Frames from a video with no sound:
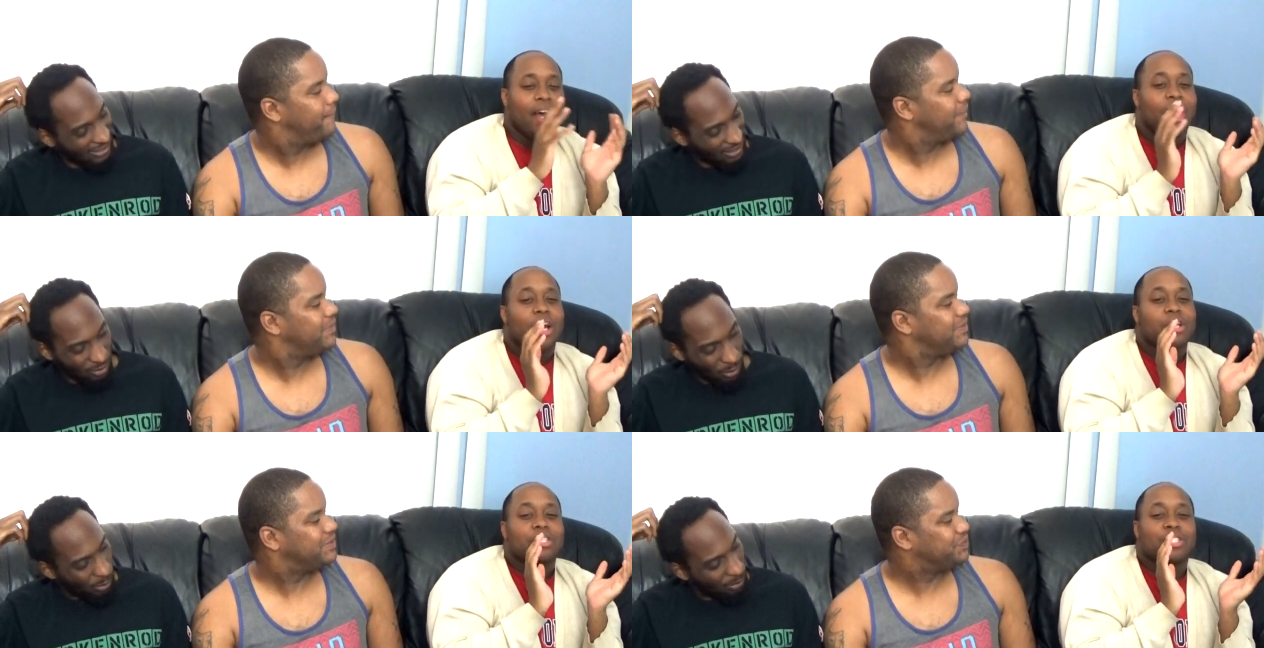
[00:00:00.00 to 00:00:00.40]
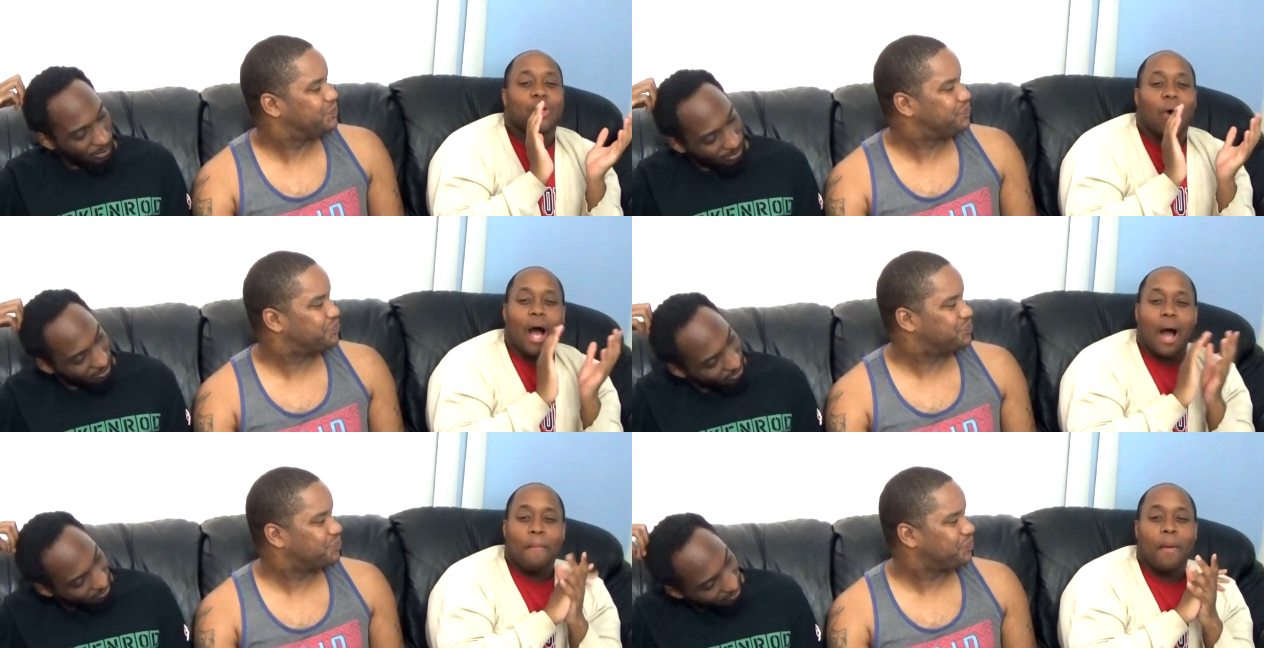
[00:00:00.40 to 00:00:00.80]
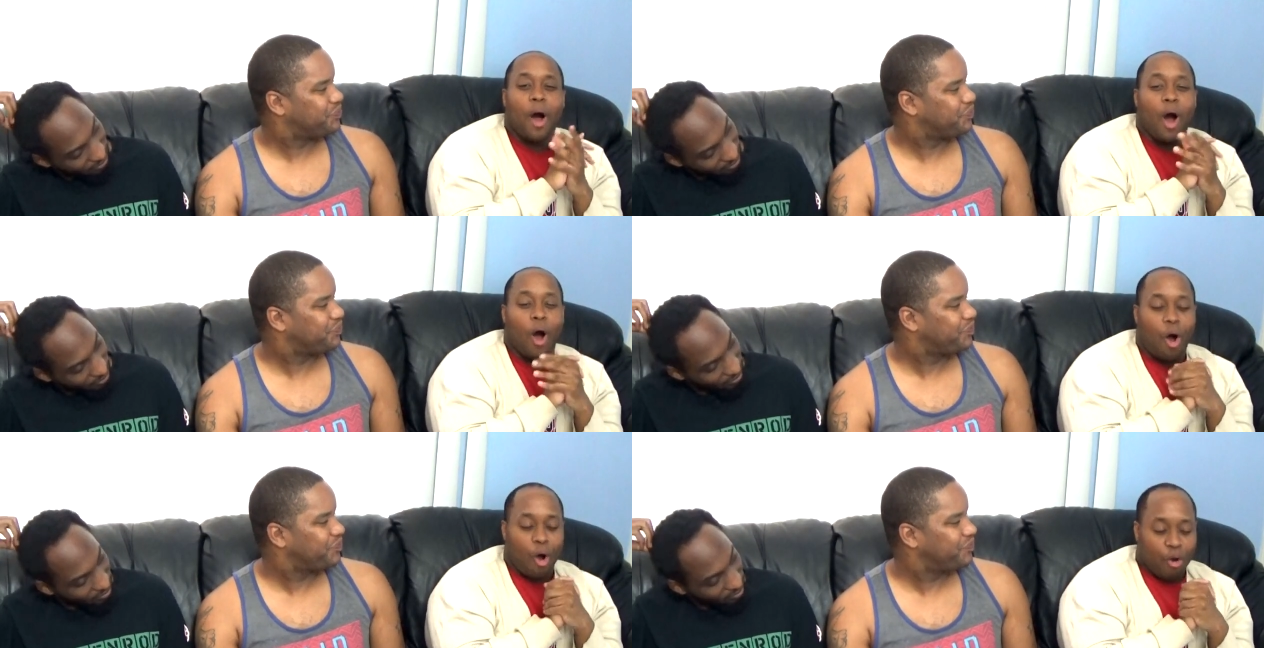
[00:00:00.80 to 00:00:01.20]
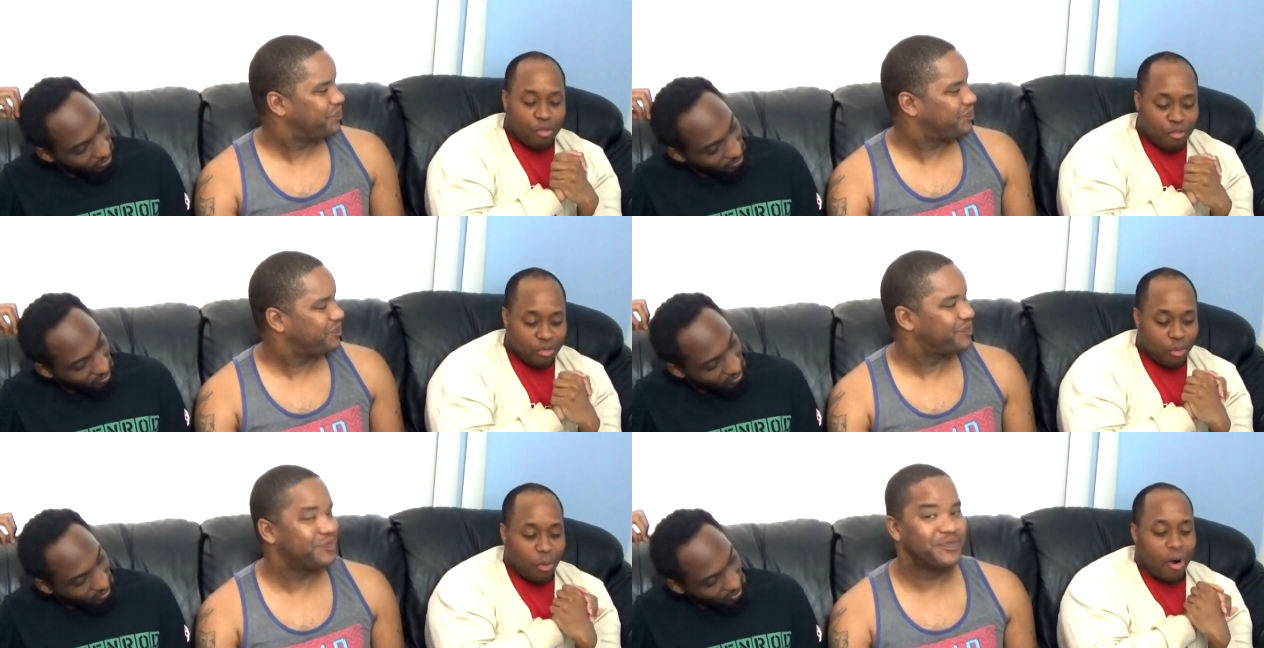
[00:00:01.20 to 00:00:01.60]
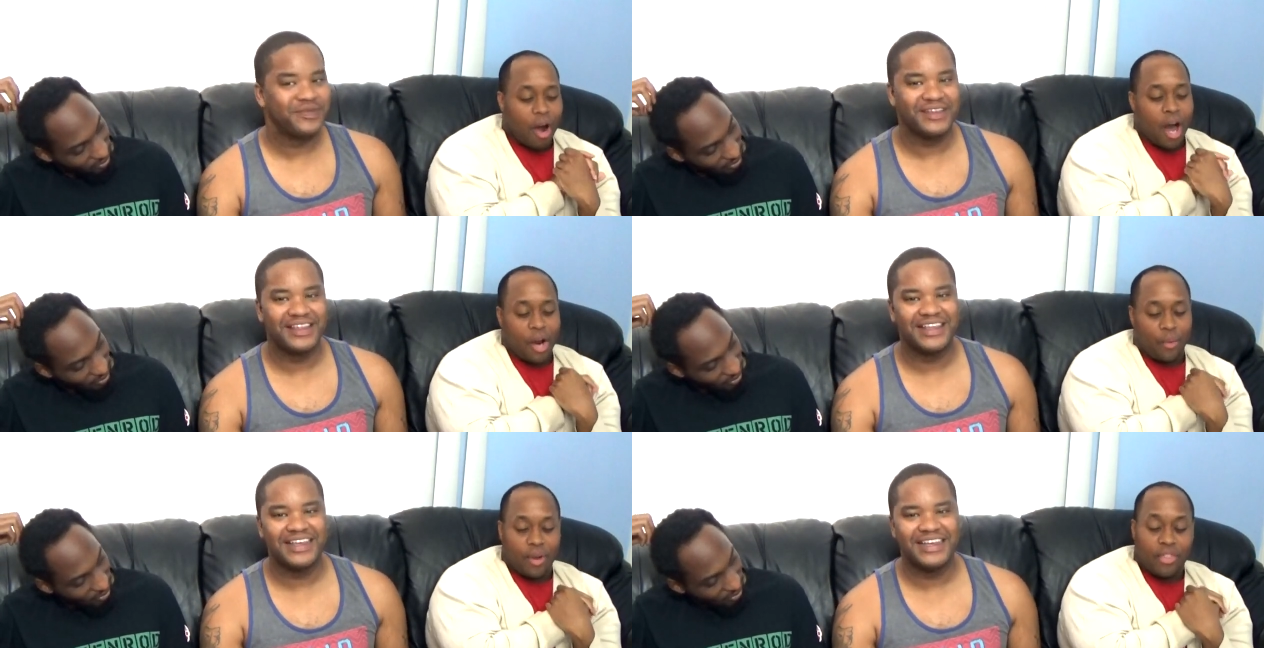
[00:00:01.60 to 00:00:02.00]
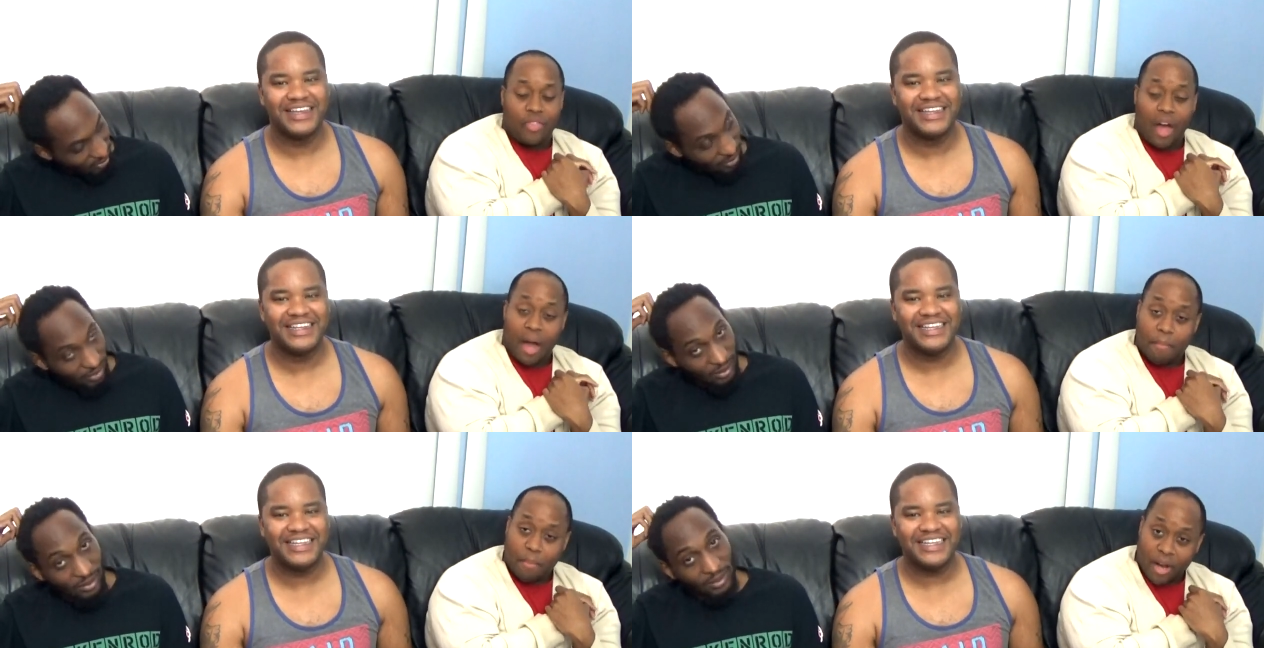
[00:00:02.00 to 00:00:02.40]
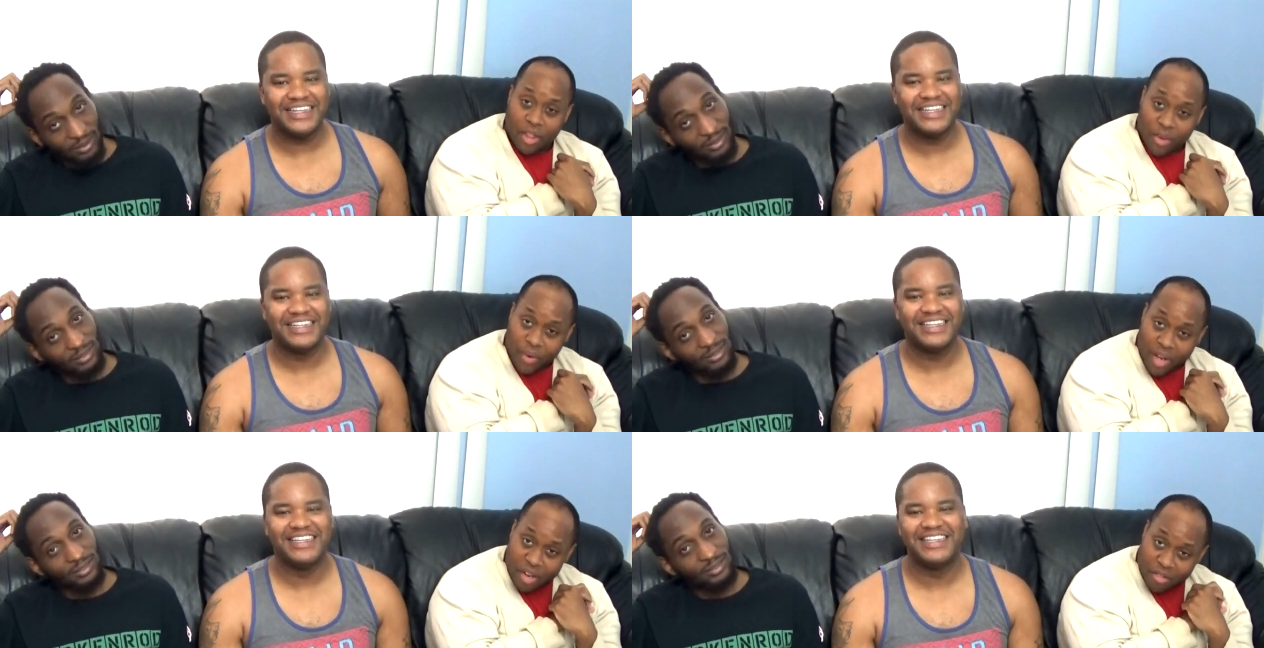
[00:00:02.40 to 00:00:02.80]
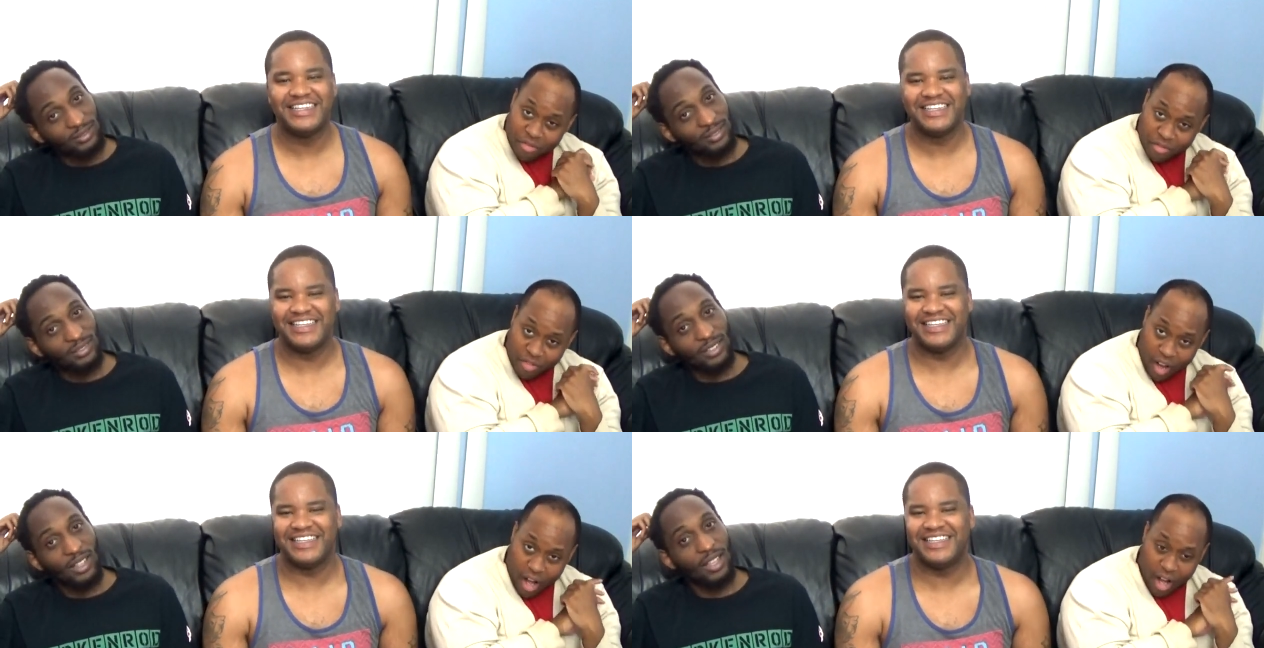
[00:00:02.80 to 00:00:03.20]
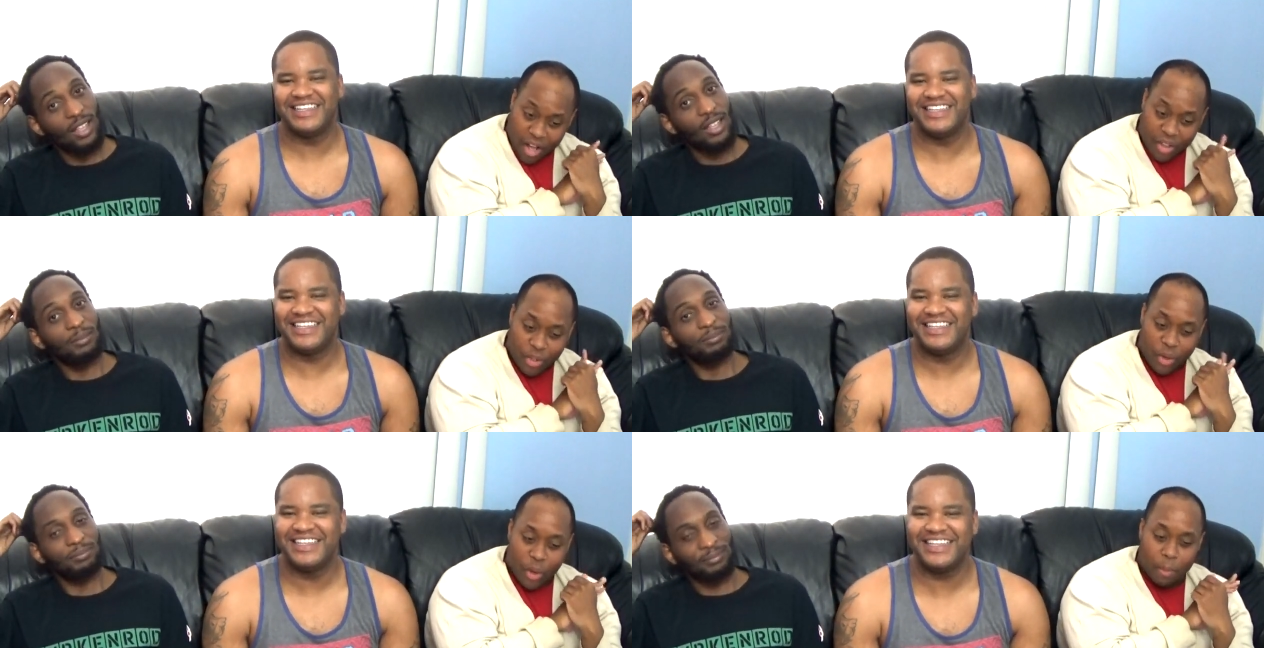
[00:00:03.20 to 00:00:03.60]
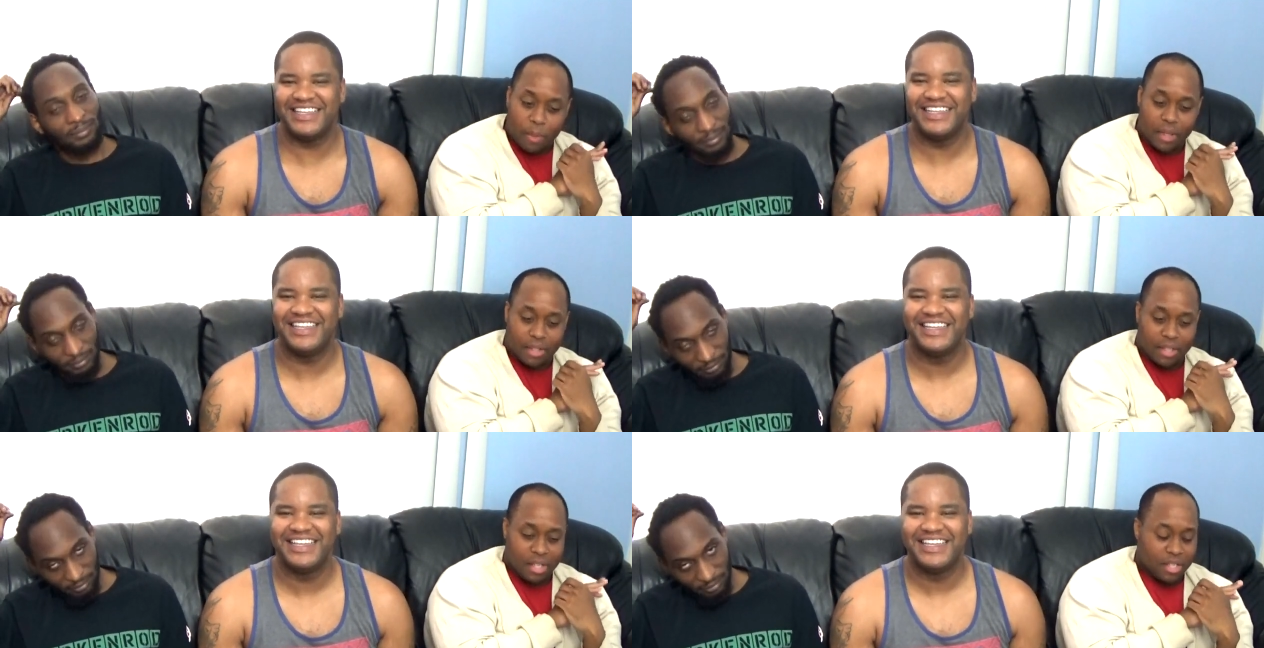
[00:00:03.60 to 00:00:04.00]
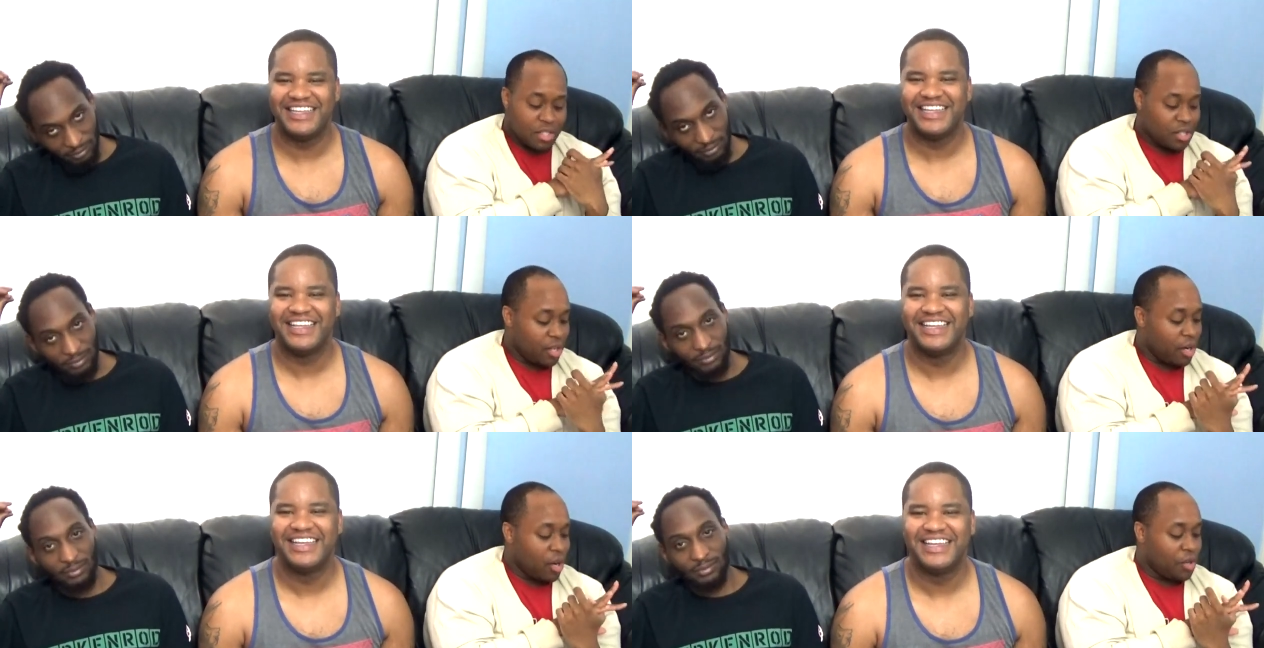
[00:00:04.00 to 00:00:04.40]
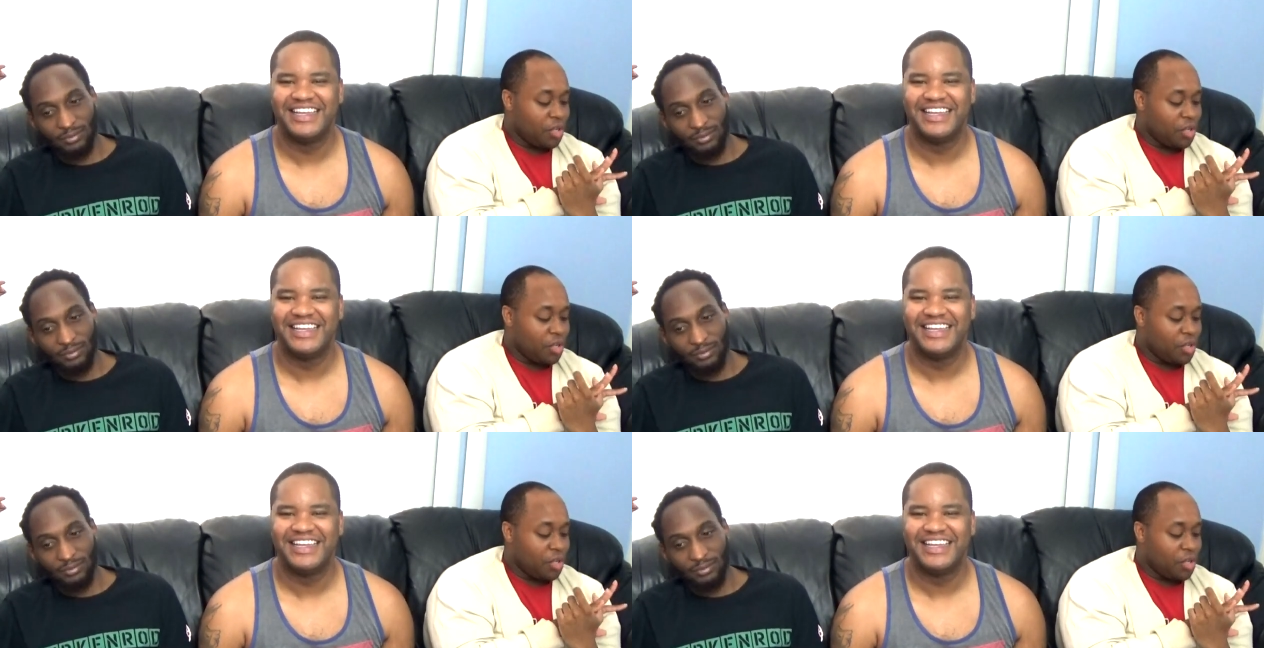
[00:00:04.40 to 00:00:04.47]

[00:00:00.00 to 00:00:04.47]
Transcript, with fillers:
Speaker 1: Please do. So I'm all for honoring thy mother and father, but mm-hmm. this girl